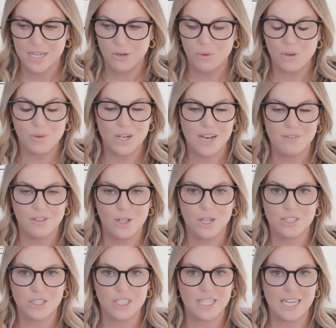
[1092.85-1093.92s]
we will have
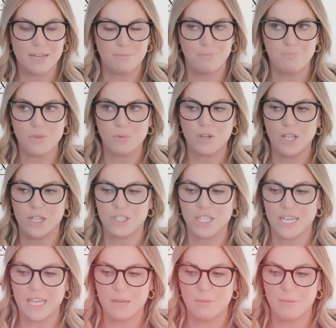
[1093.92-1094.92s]
launched it we're launching it in